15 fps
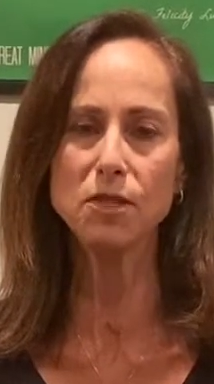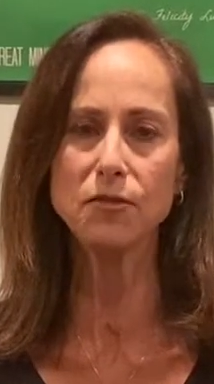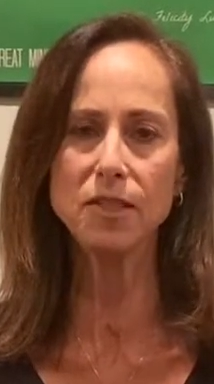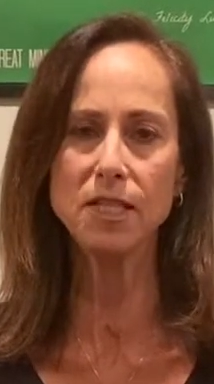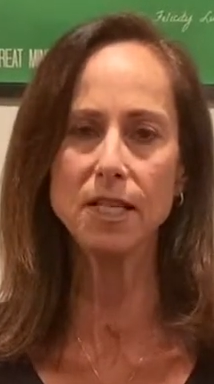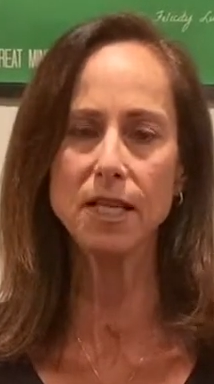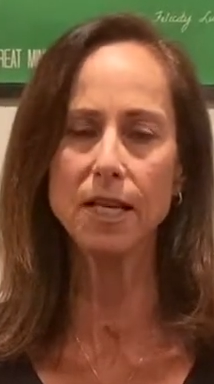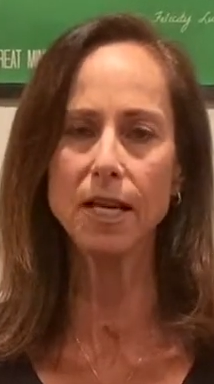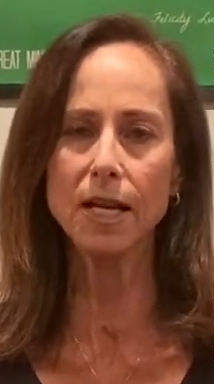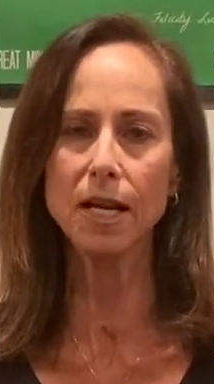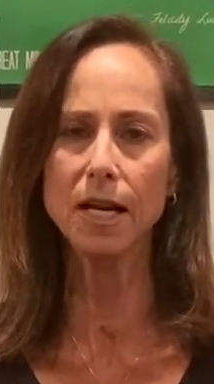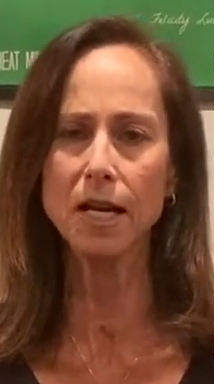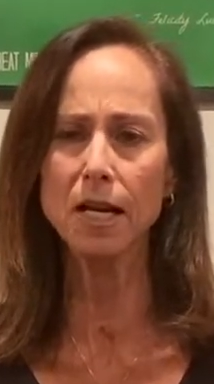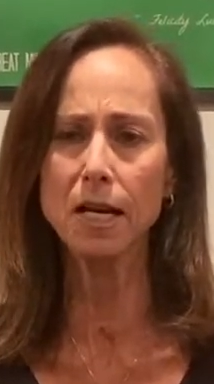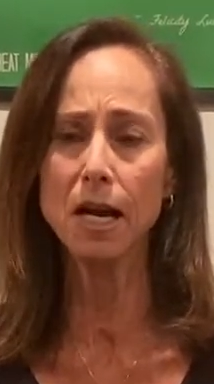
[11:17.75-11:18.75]

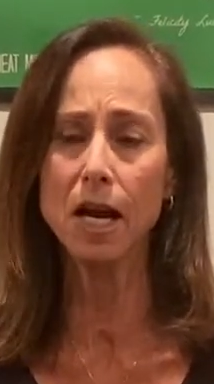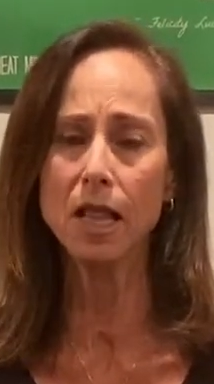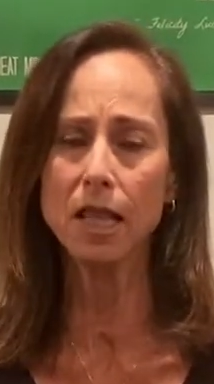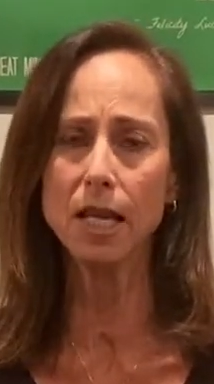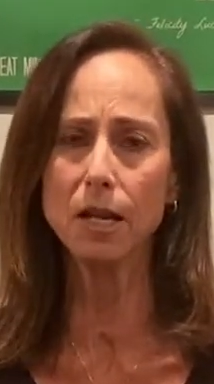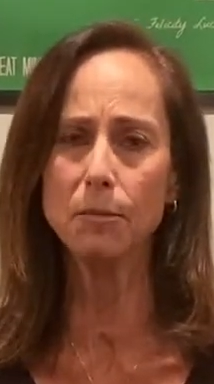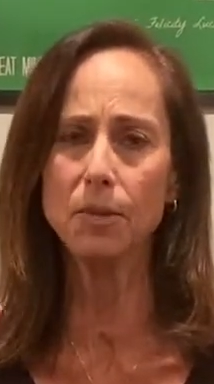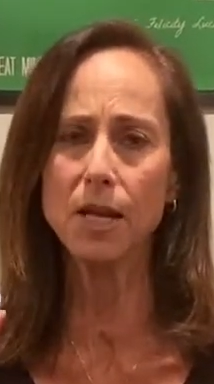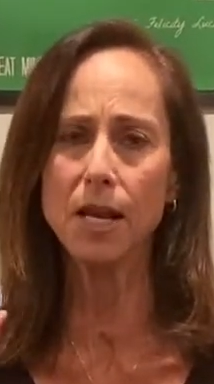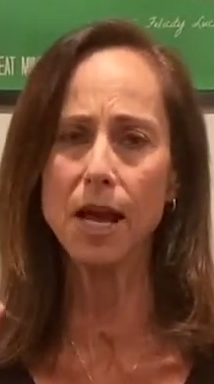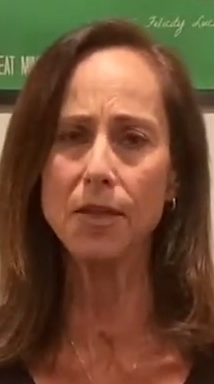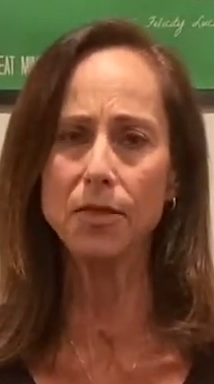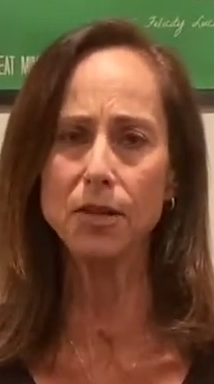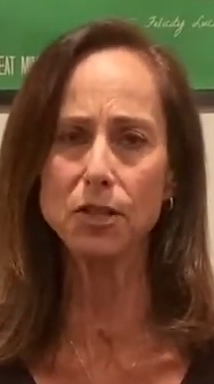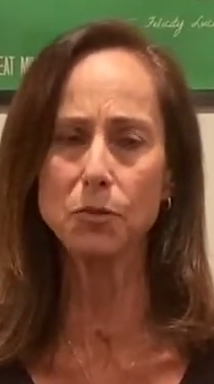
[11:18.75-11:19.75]
fatiguing a little bit
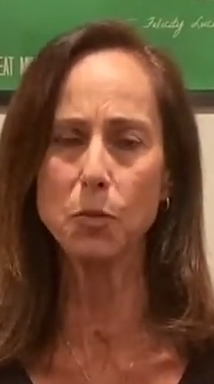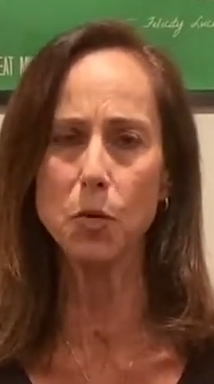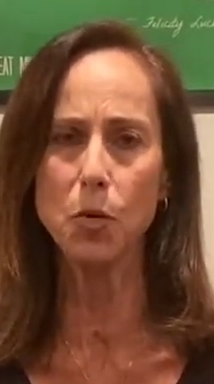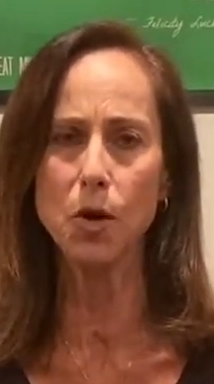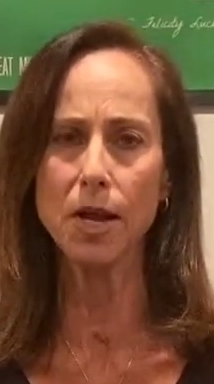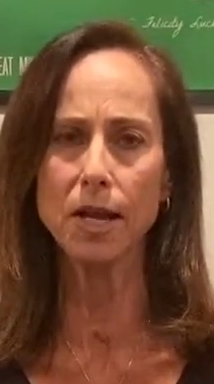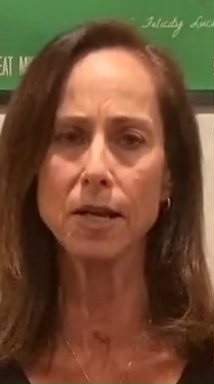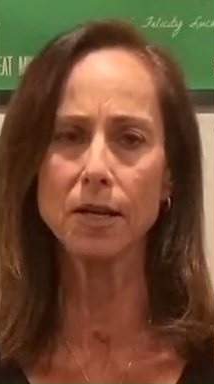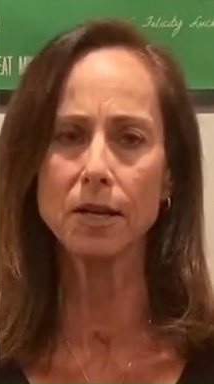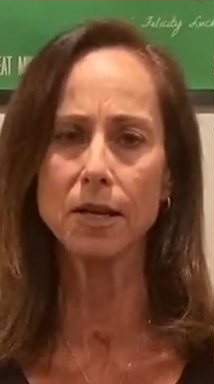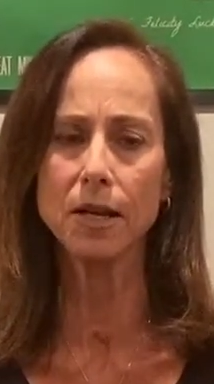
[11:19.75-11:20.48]
at this point.